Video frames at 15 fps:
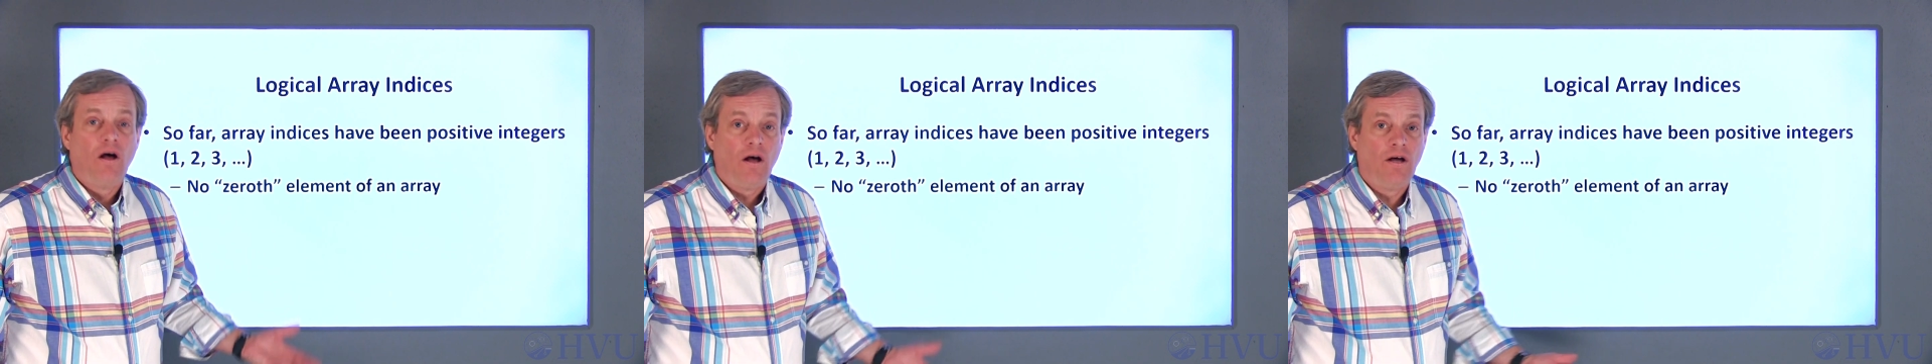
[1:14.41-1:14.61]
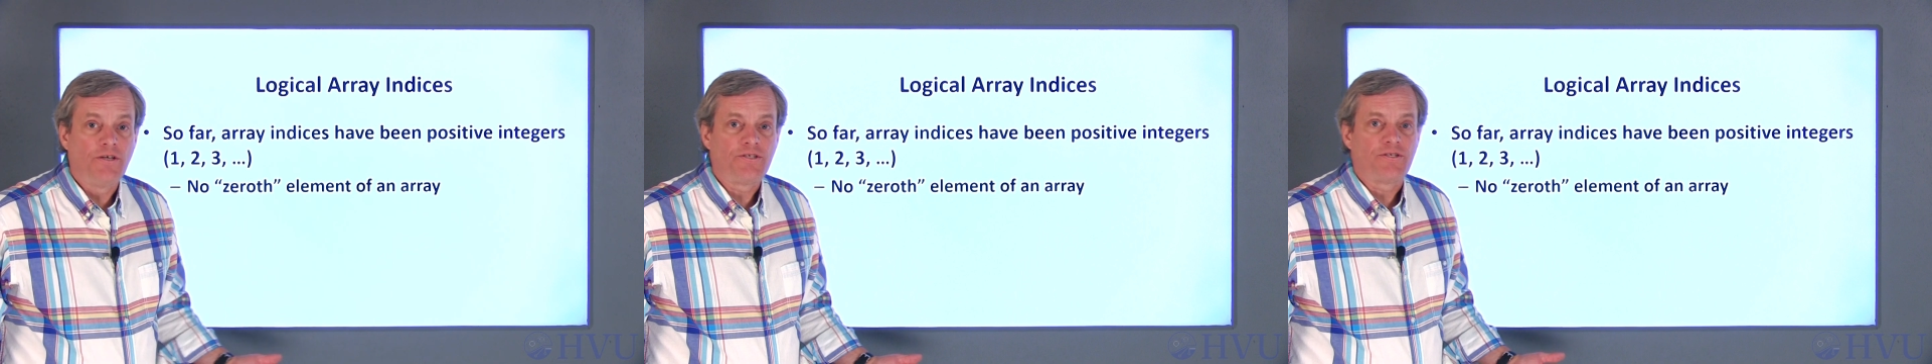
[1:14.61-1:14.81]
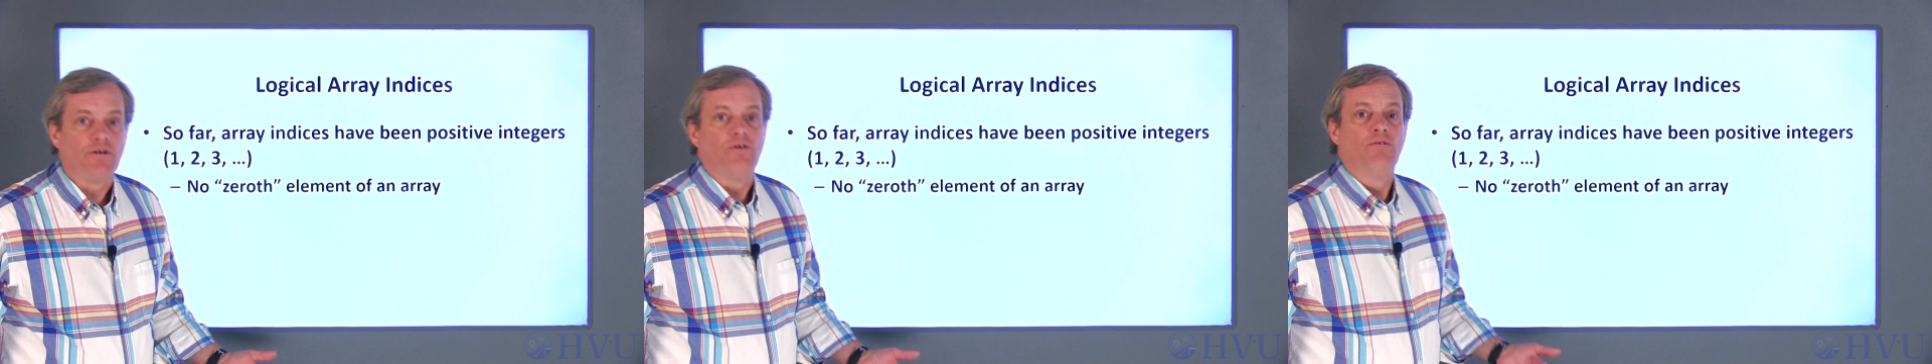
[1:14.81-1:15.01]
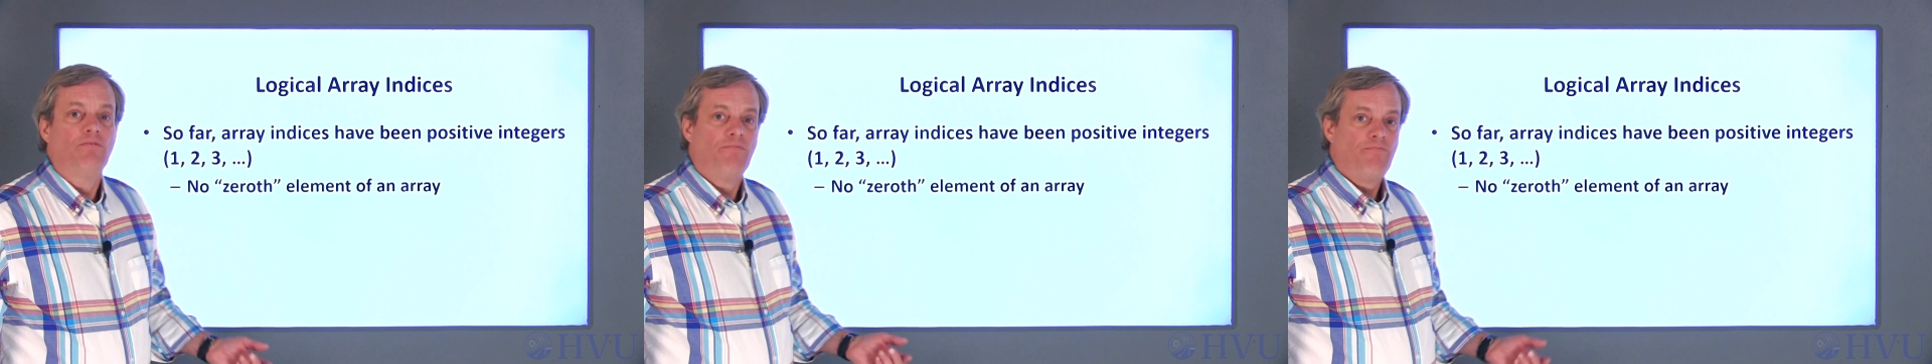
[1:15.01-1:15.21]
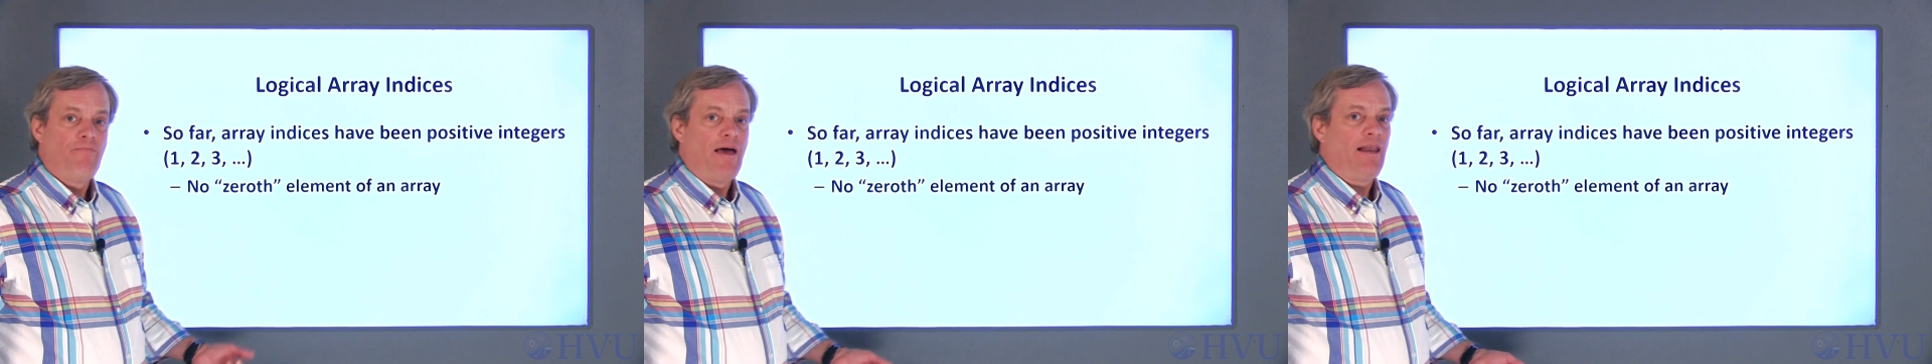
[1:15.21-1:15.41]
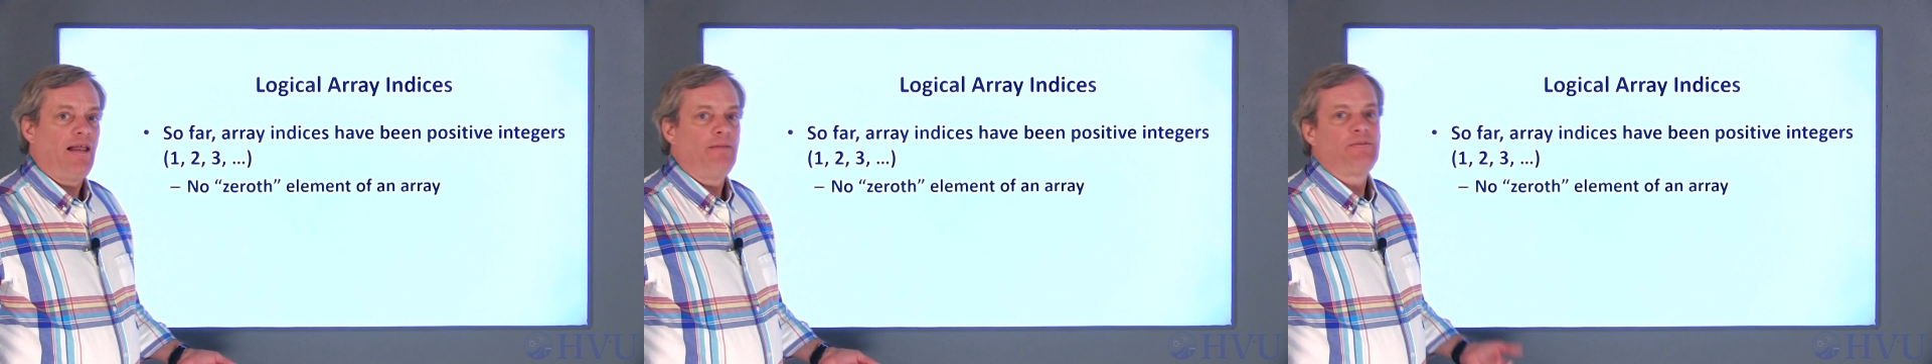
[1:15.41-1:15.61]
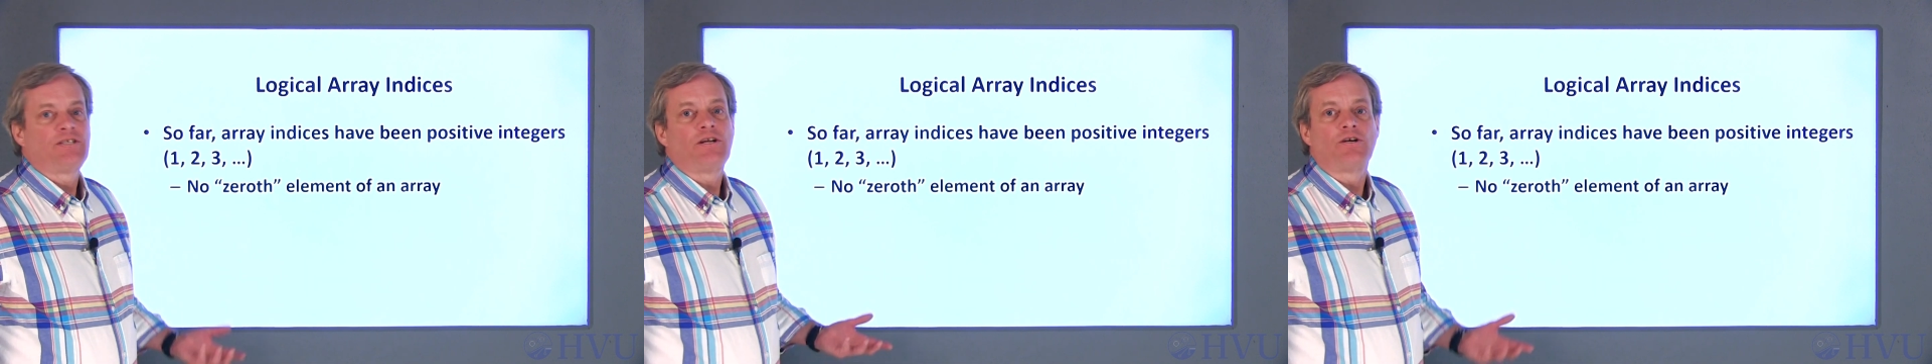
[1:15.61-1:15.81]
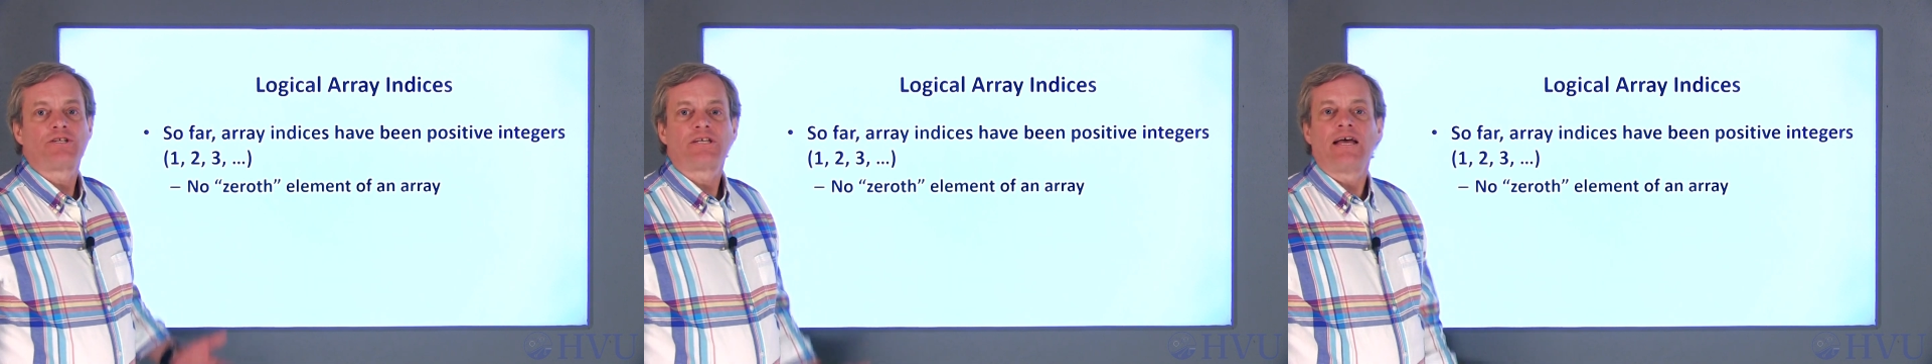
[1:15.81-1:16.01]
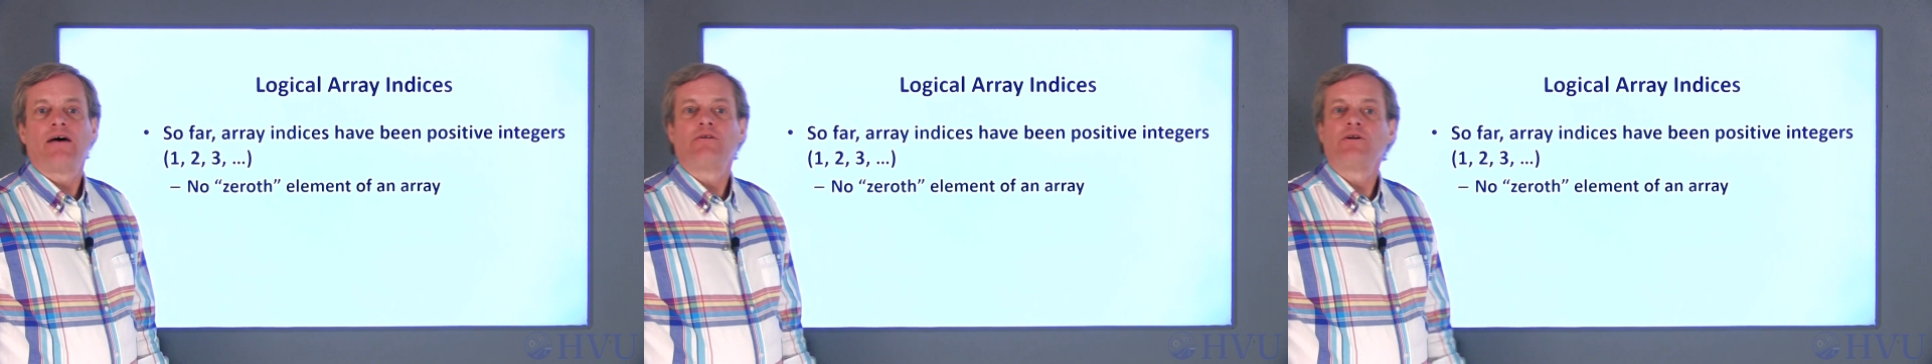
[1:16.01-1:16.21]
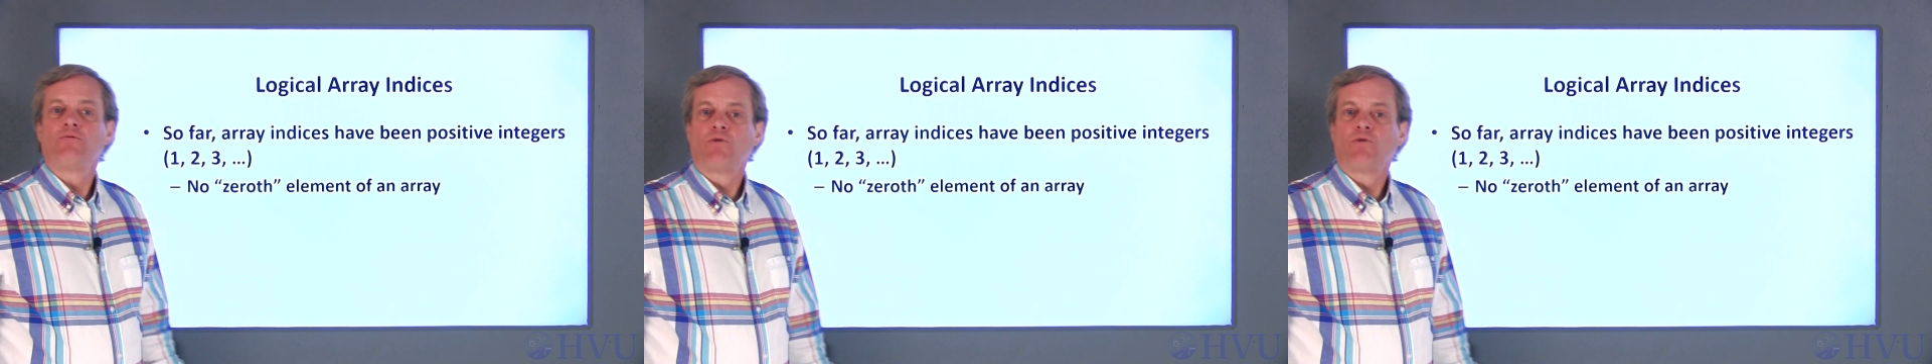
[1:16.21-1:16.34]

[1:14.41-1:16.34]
Also, MATLAB starts counting